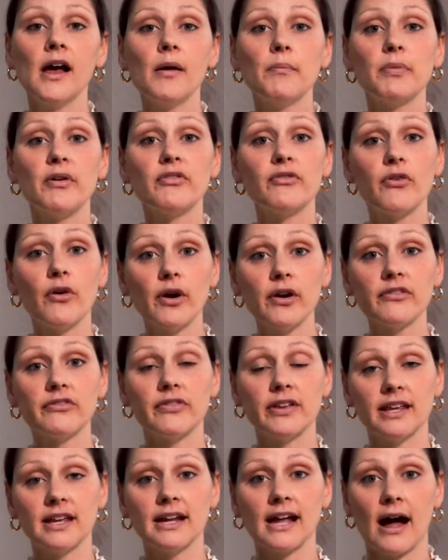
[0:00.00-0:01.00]
Before
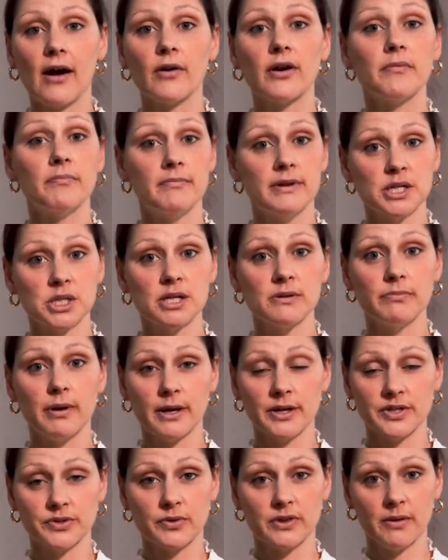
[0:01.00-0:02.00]
filling out Admission
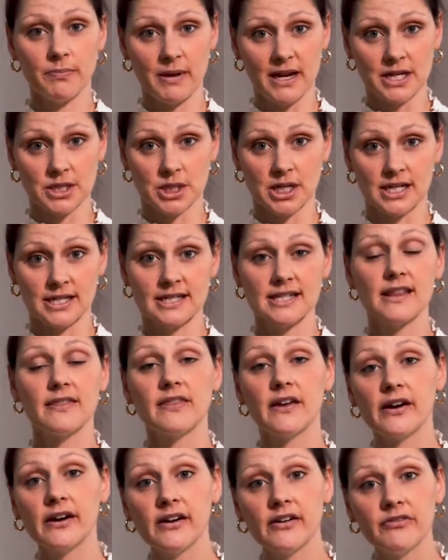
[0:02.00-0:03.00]
POLST with a patient,
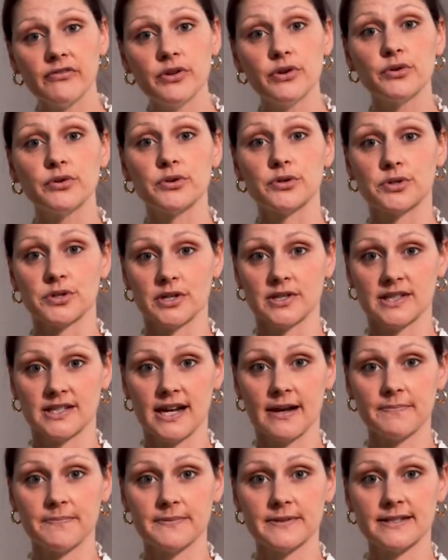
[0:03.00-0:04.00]
there are a few crucial
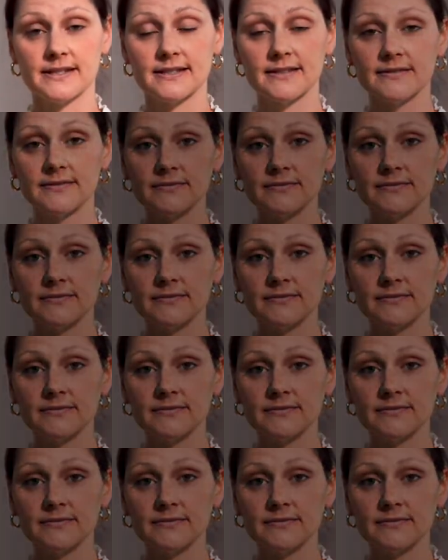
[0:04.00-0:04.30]
steps.